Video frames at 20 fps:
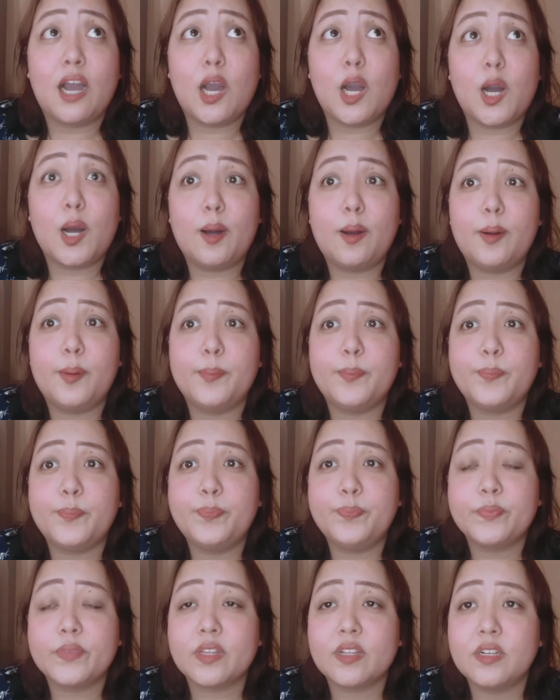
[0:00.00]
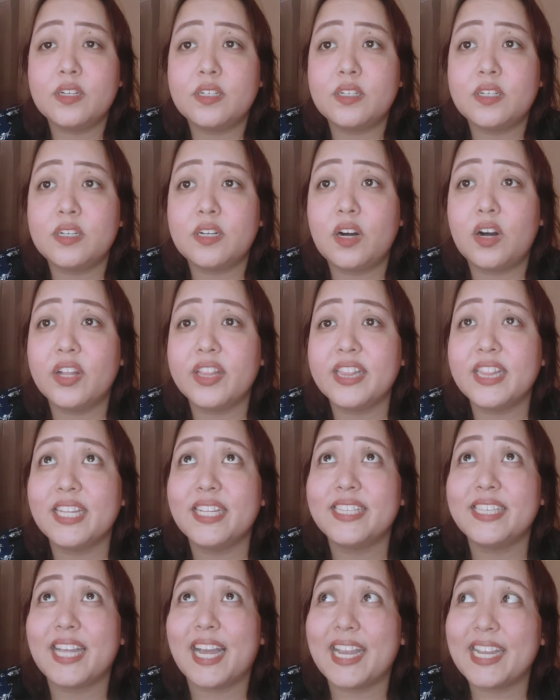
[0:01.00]
on
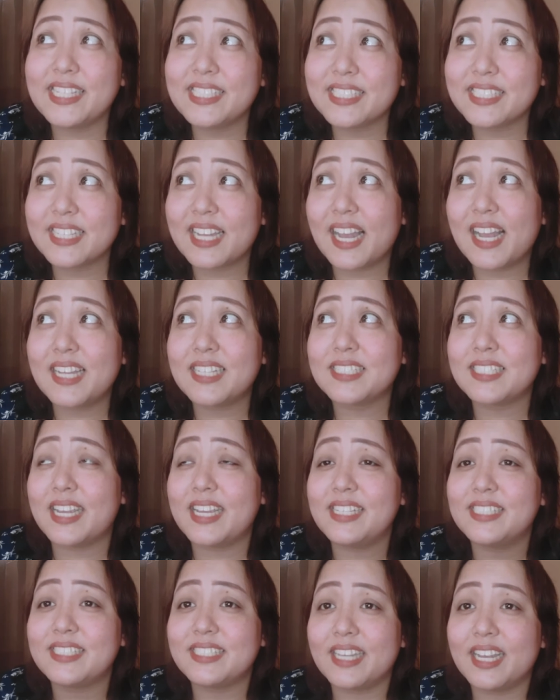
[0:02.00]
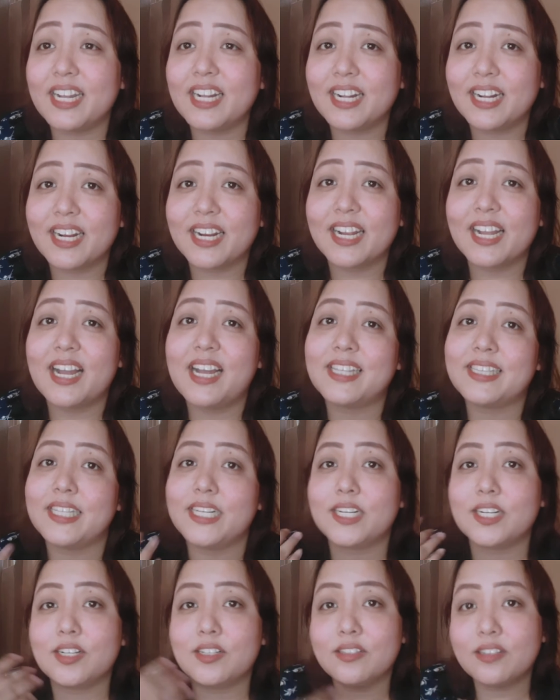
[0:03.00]
the nights as a singer at
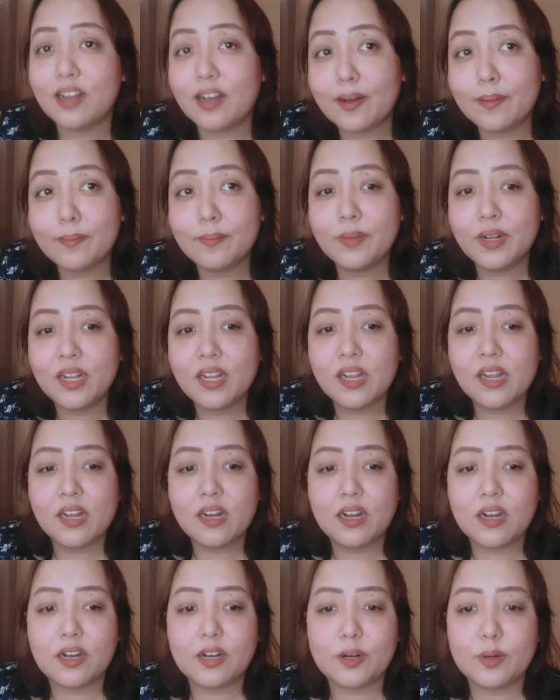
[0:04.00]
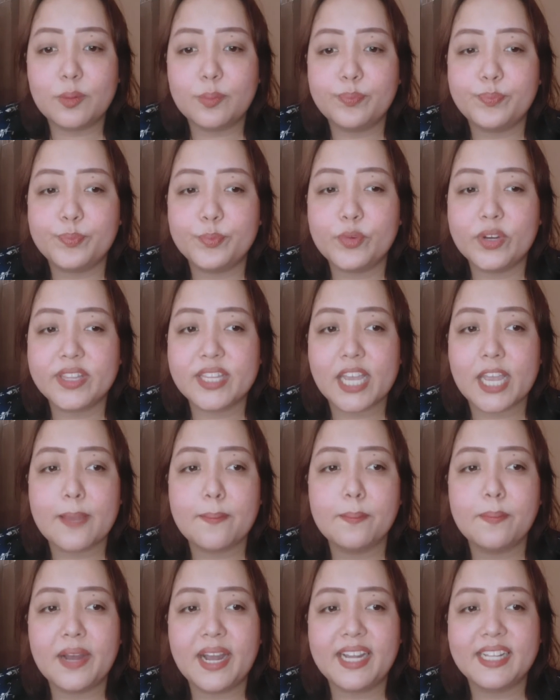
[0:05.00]
a club with
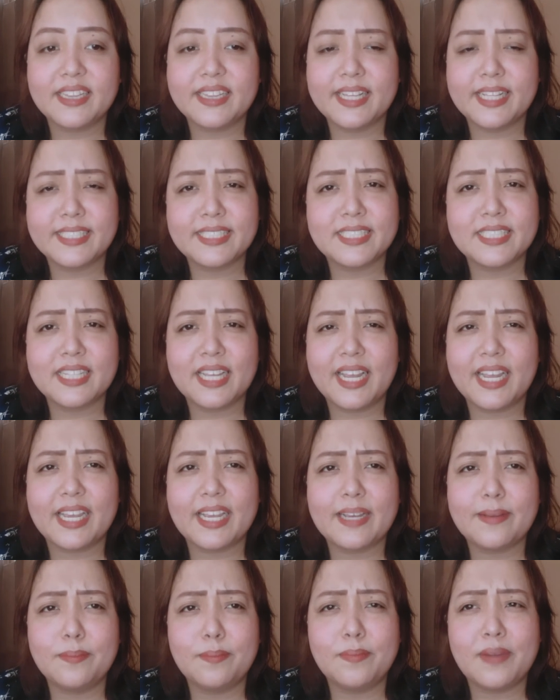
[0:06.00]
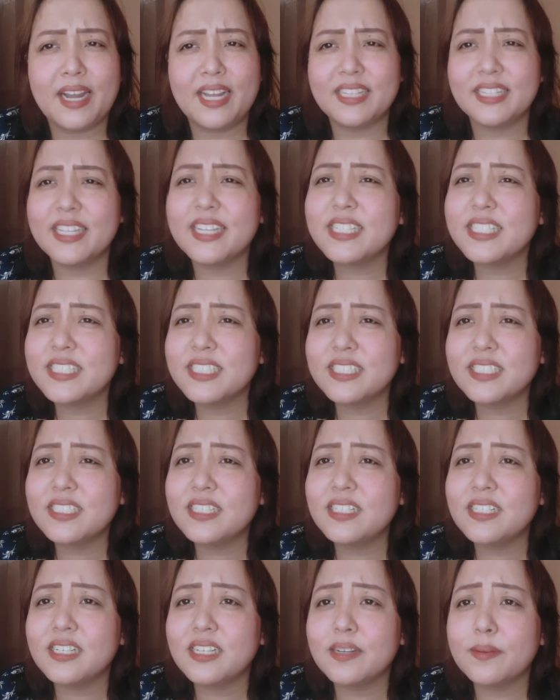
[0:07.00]
a band that's like managed
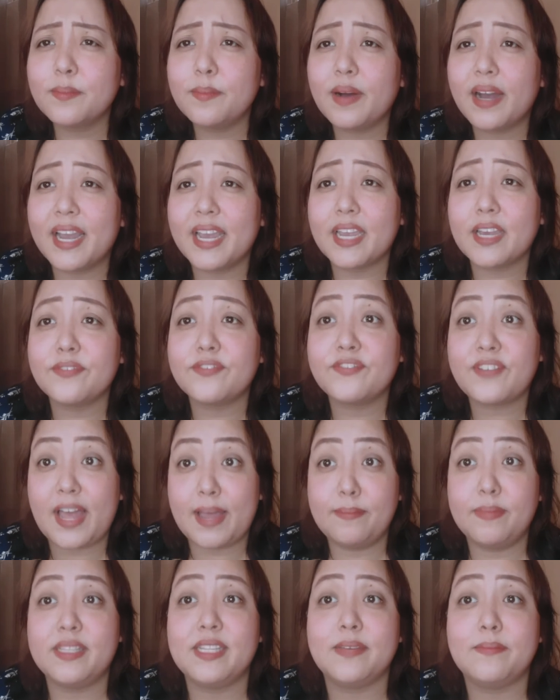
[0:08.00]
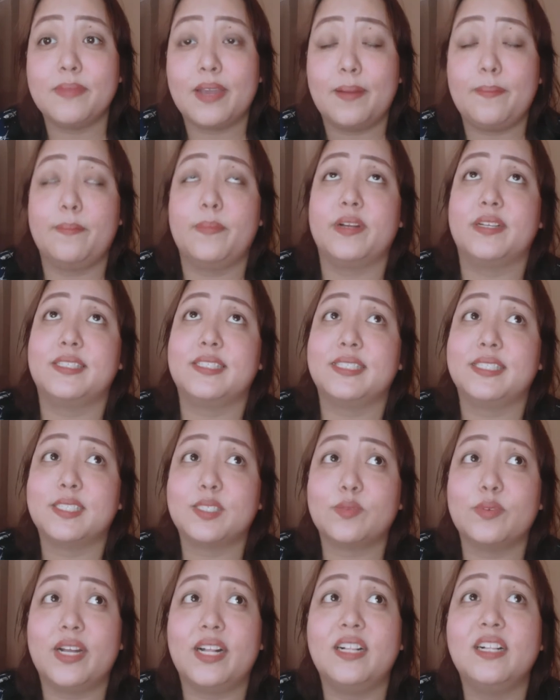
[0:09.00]
by family members
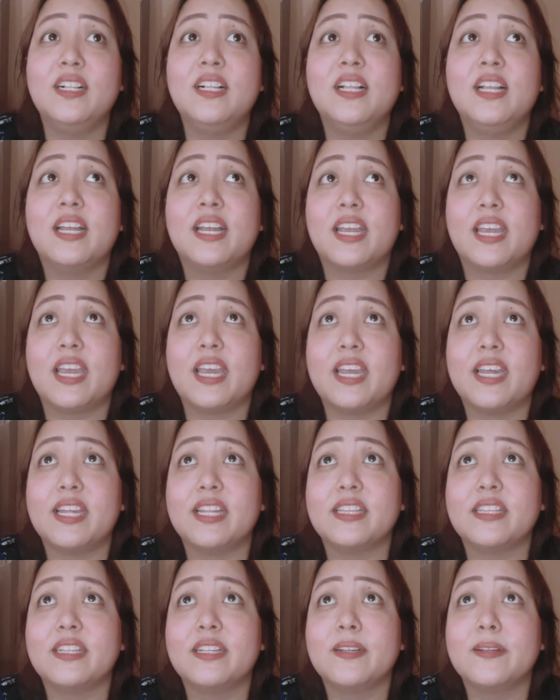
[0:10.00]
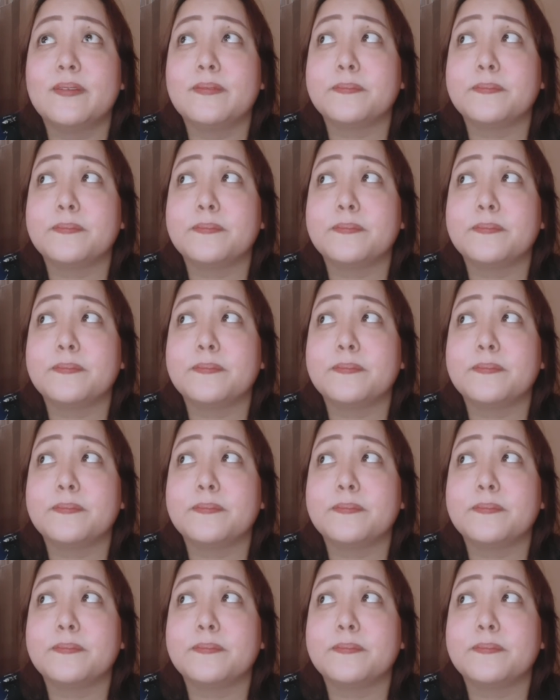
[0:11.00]
as well. And